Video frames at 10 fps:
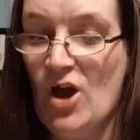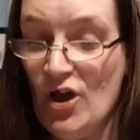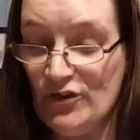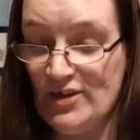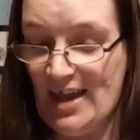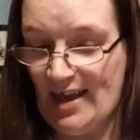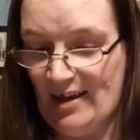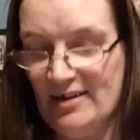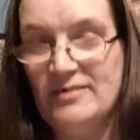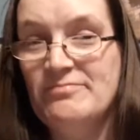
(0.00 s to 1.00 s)
So
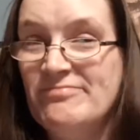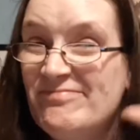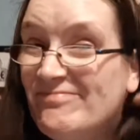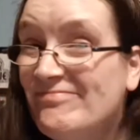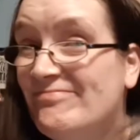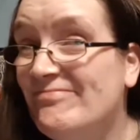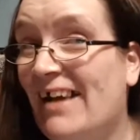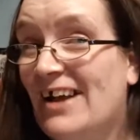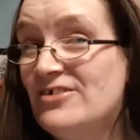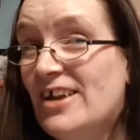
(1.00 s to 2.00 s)
yeah,
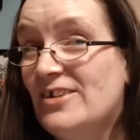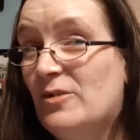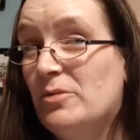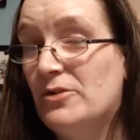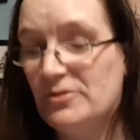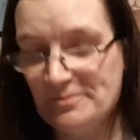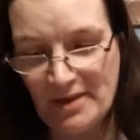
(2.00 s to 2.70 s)
Hashtag not blonde.